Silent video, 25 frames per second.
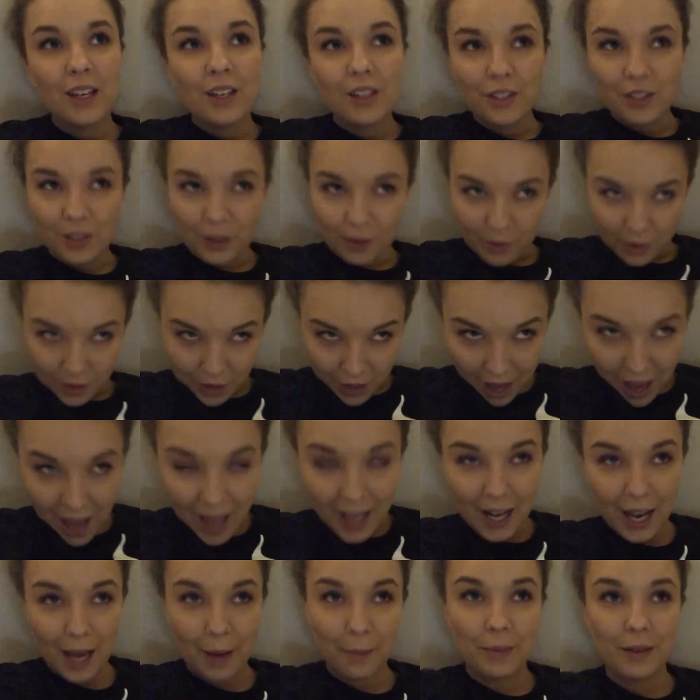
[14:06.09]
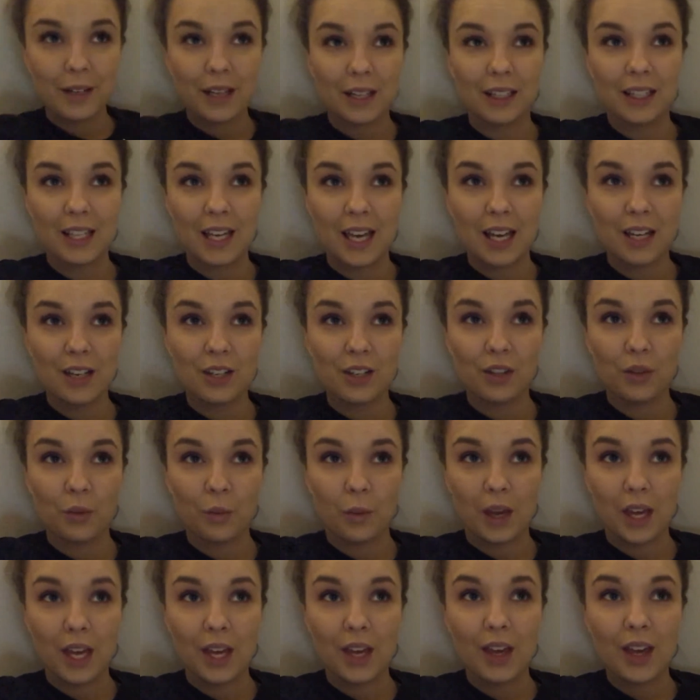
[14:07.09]
So that happened at the end of the
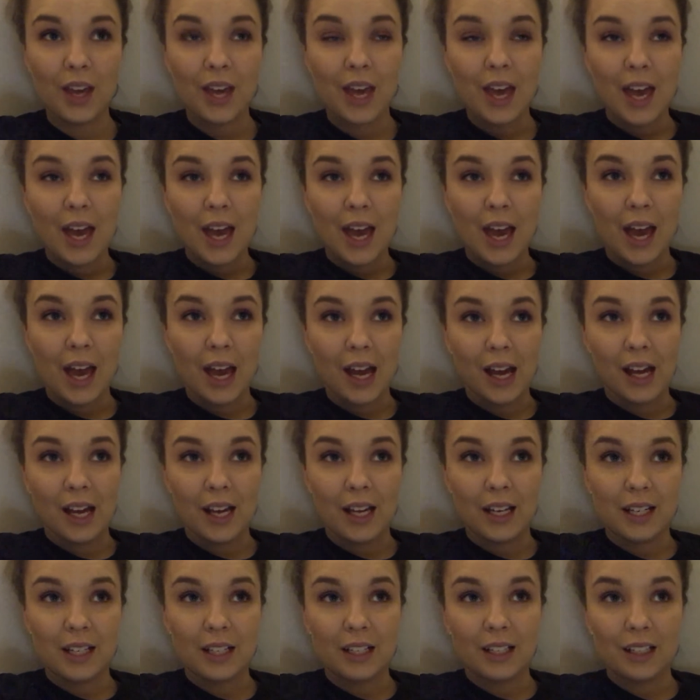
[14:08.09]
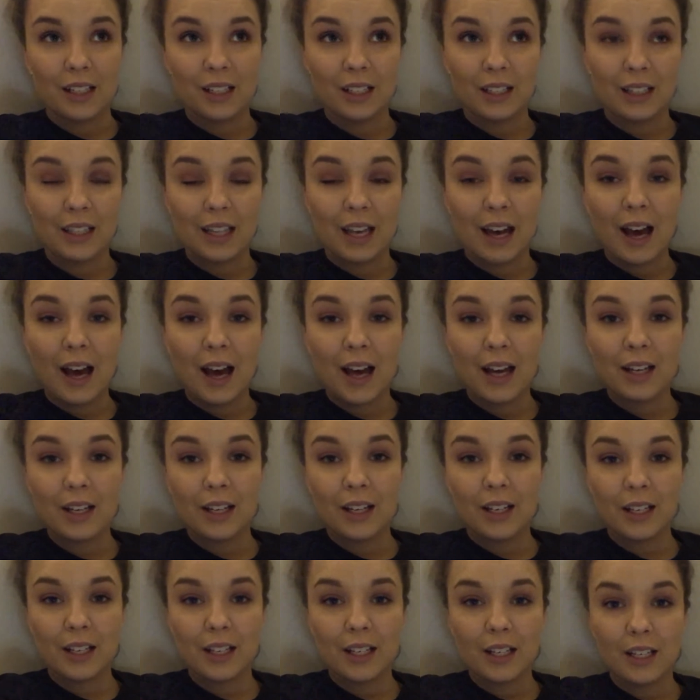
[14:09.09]
week, and that
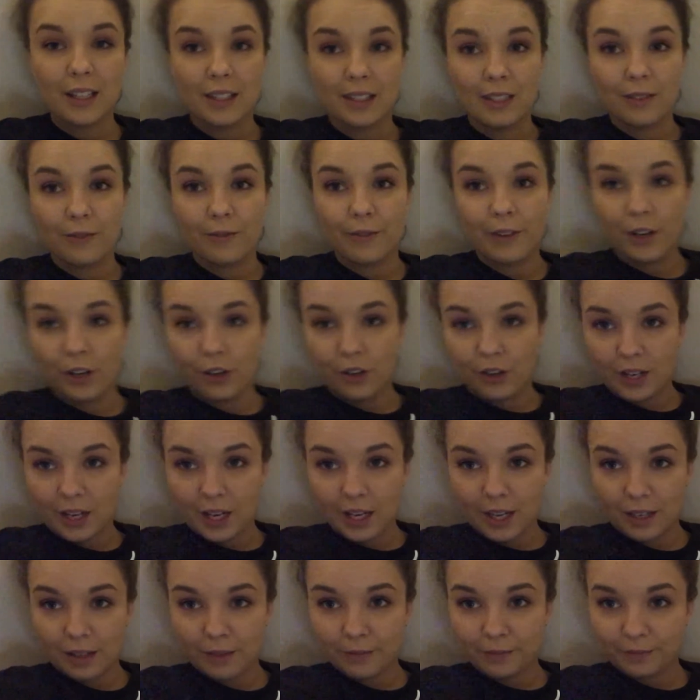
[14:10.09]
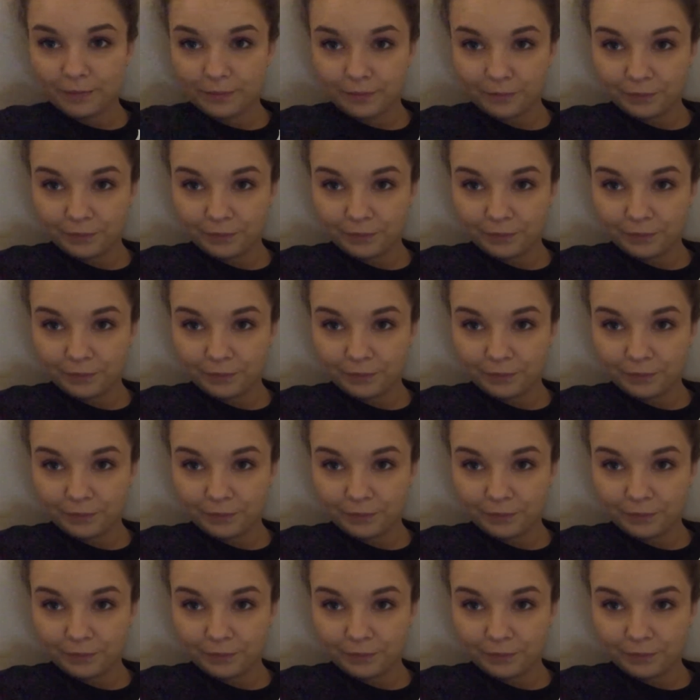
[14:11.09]
is very